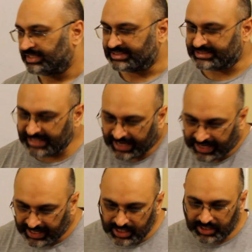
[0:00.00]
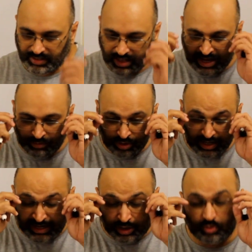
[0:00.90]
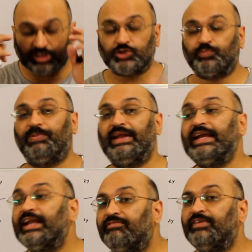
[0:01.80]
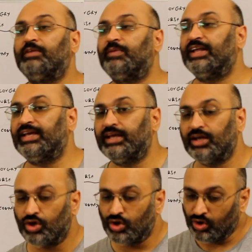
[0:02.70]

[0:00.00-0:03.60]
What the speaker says: Second, I would like to explain everybody